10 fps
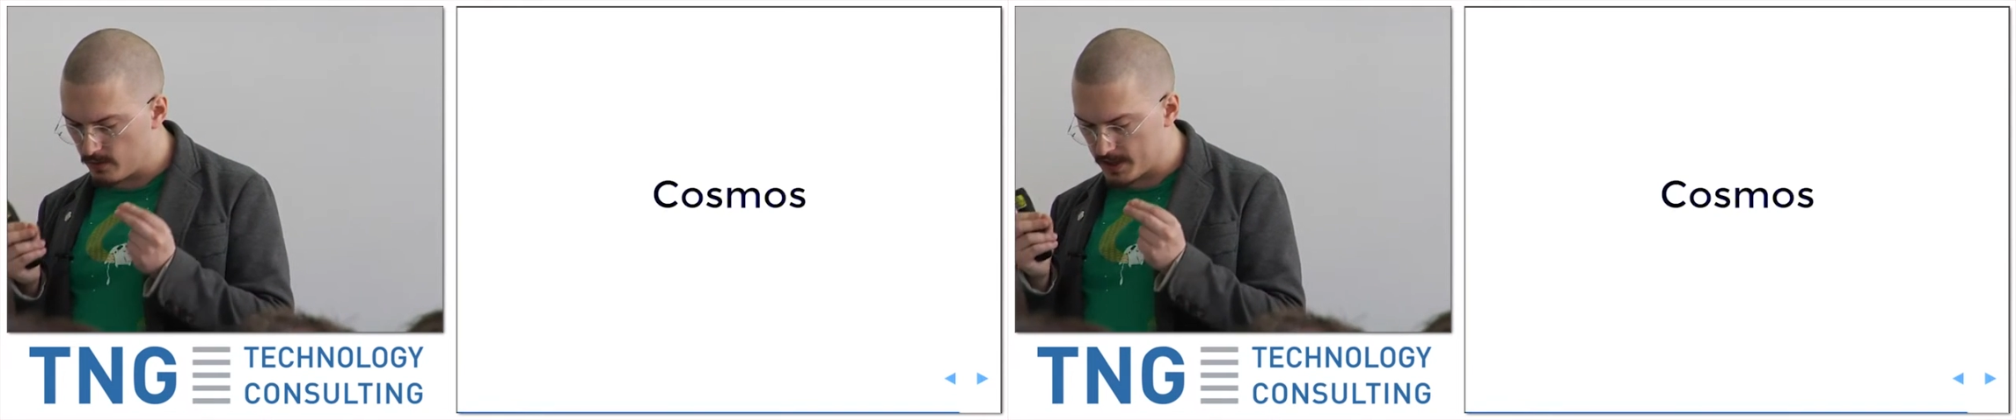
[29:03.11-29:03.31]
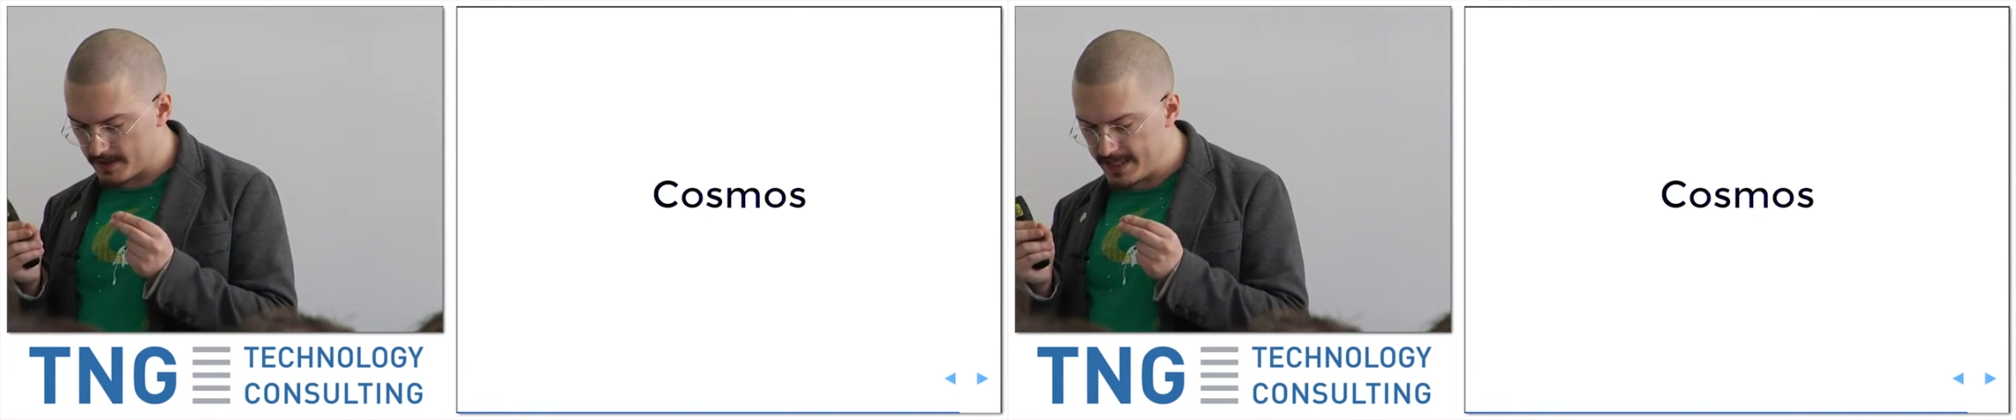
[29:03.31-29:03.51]

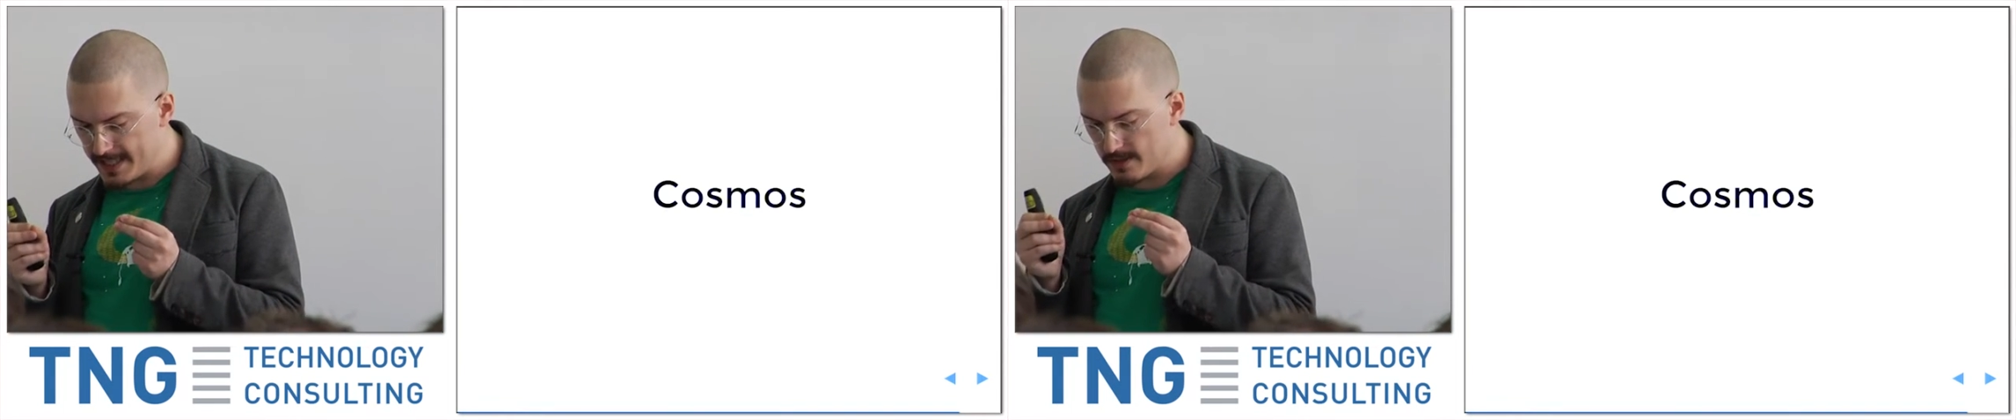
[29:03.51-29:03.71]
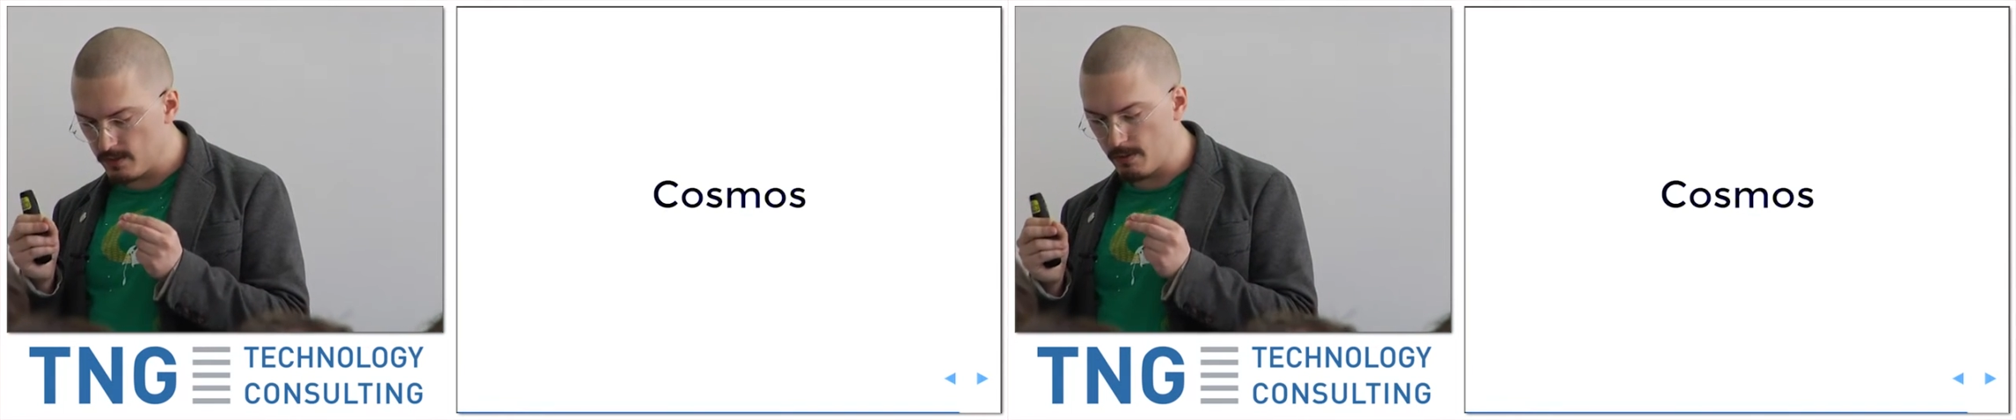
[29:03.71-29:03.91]
what
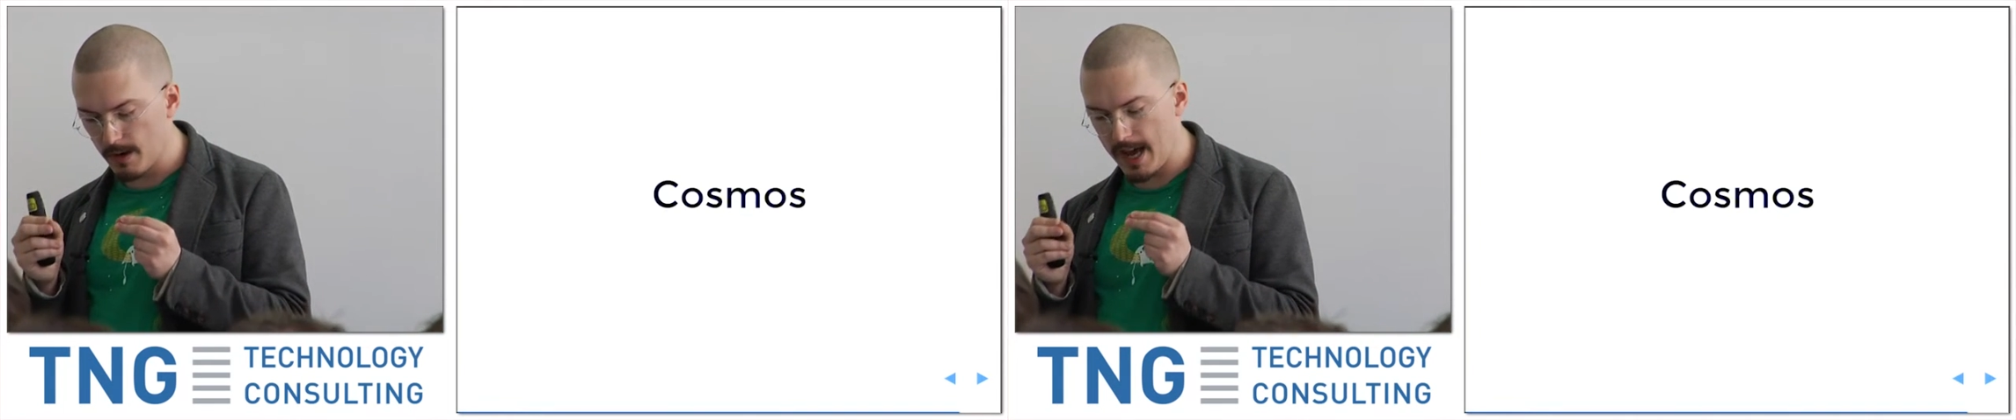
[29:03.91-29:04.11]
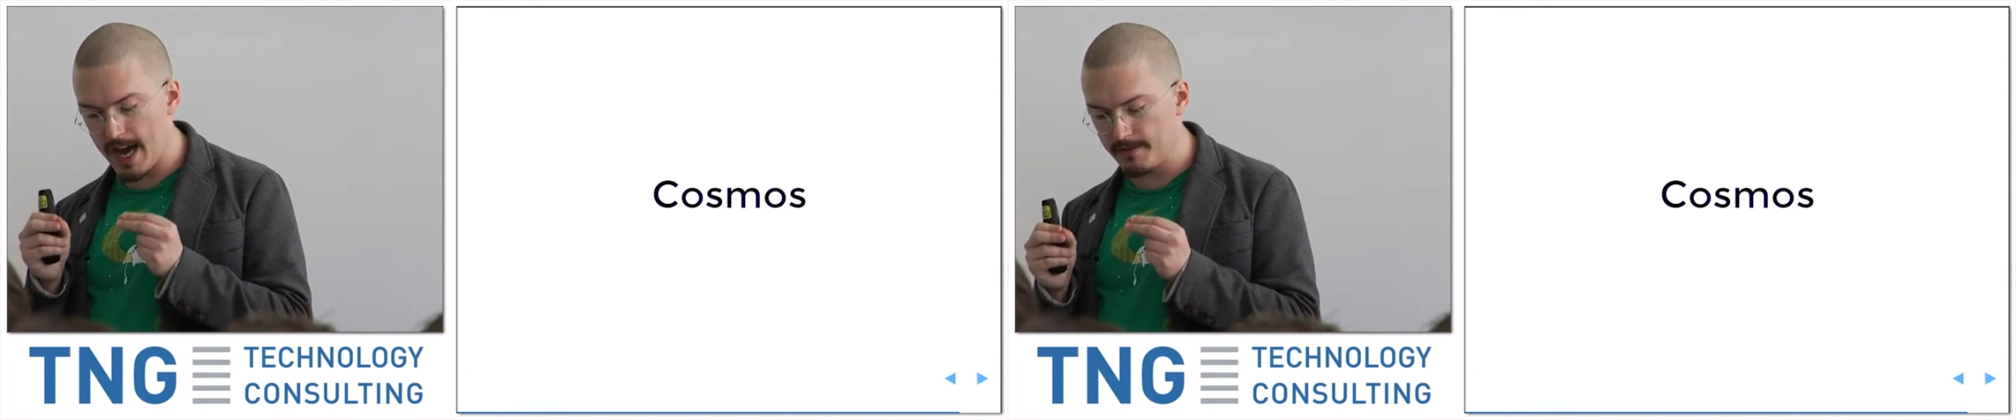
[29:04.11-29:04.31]
needs we
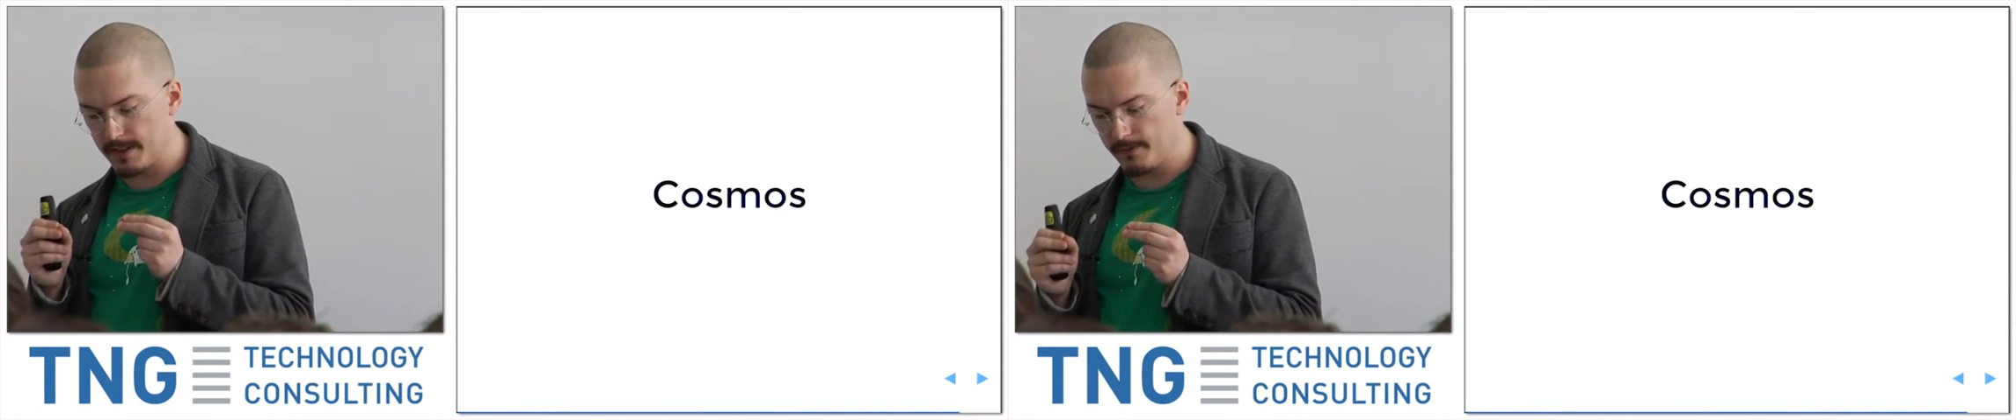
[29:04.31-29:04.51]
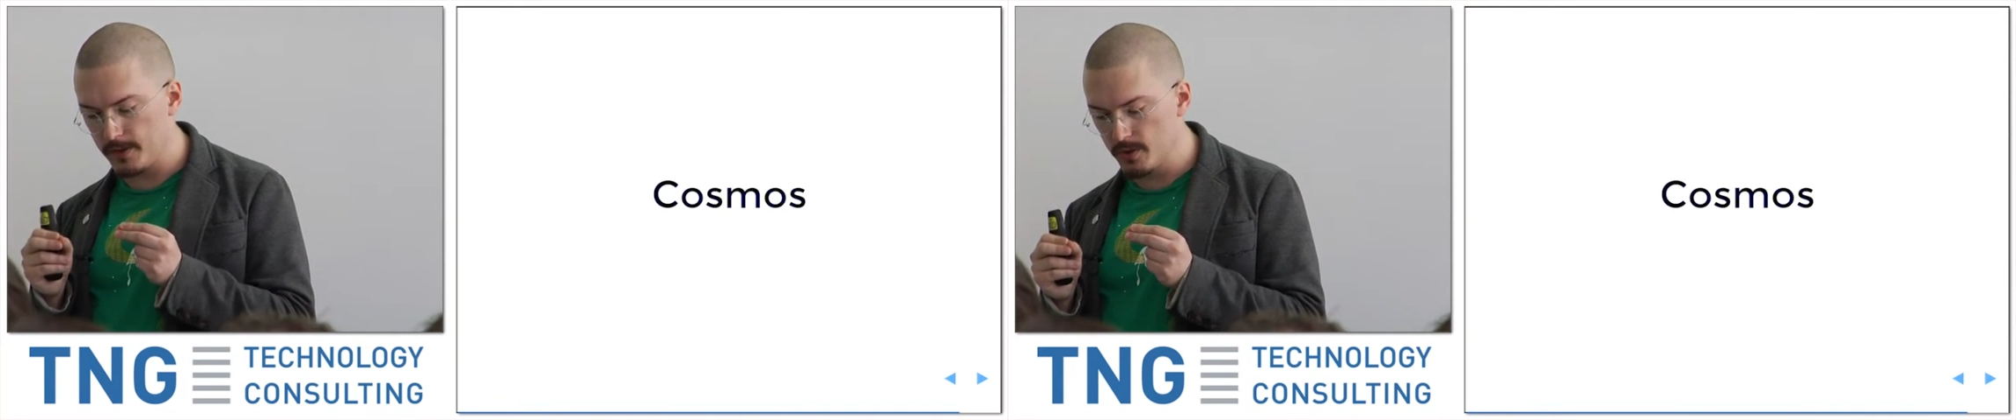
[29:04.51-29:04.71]
will have in
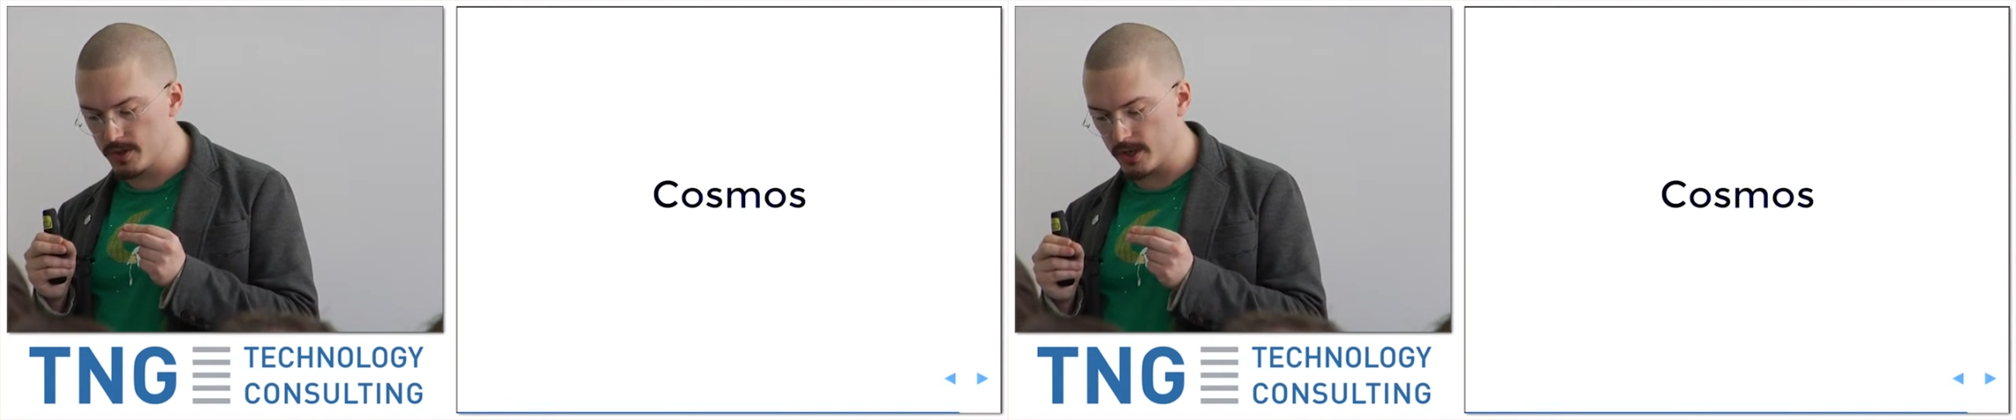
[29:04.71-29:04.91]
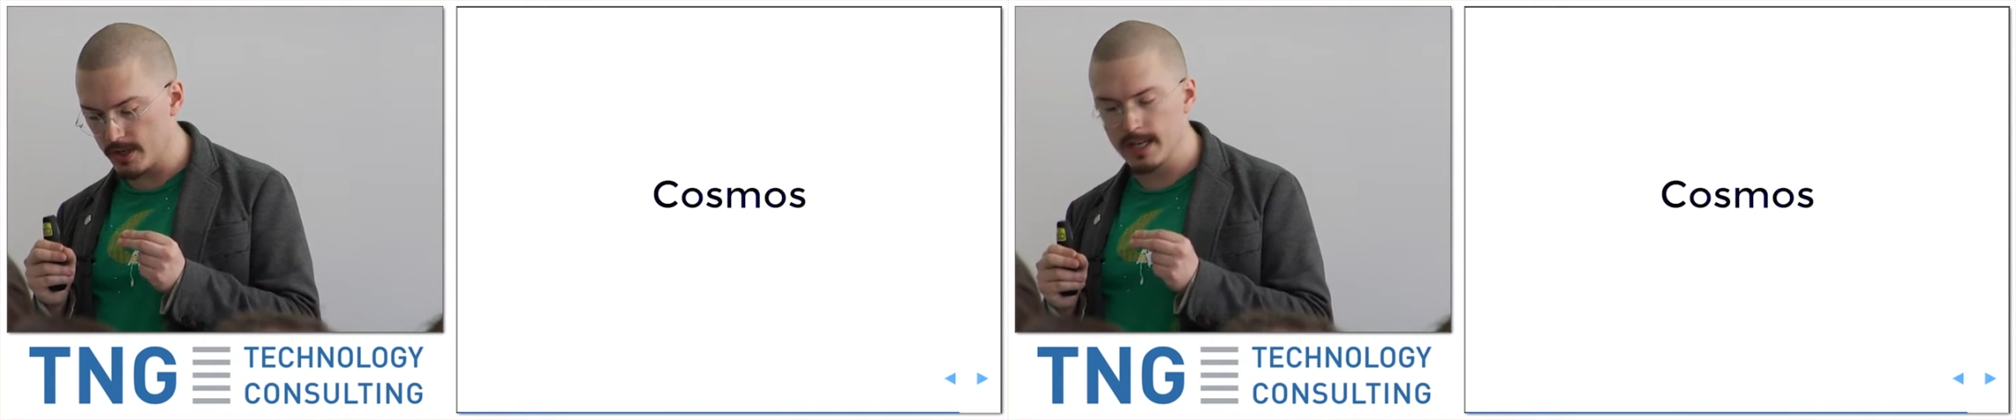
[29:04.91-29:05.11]
the
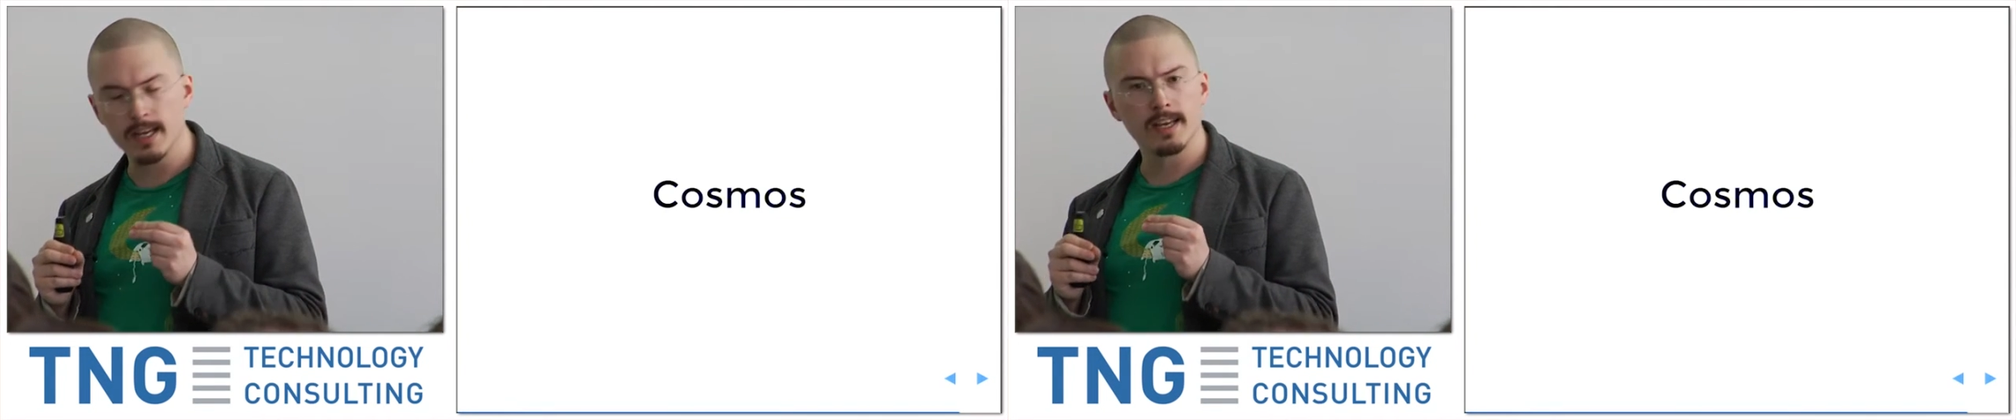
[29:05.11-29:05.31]
future